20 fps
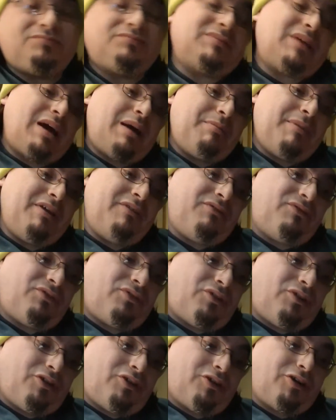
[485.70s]
I mean,
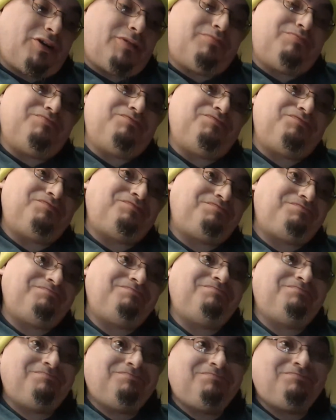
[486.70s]
for
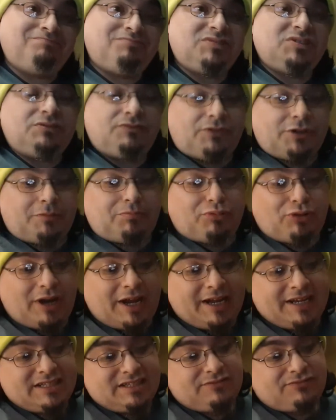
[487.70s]
the
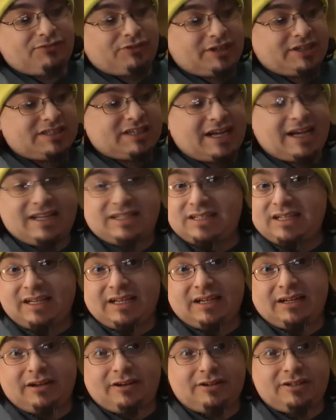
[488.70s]
price and for the size, I
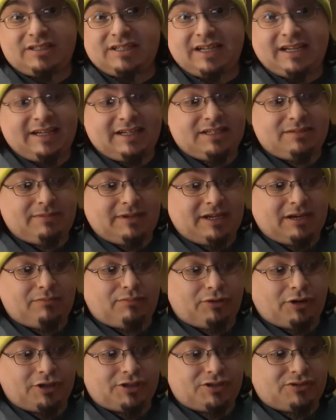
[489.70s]
can understand this being a
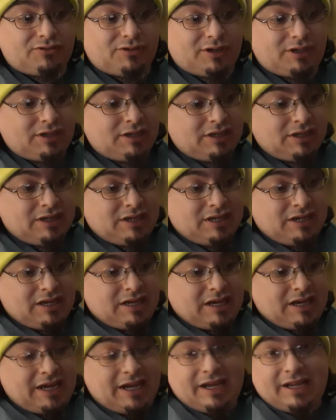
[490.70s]
brush truck.
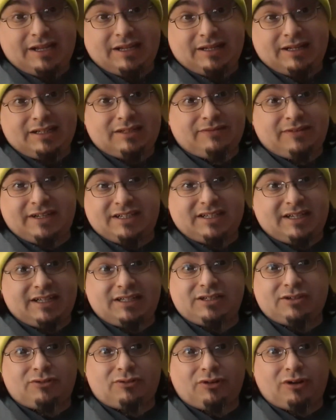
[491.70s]
And let's face it,
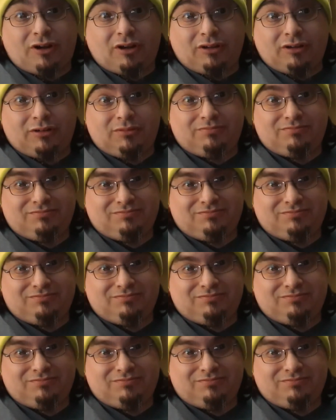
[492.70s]
it's a crawler.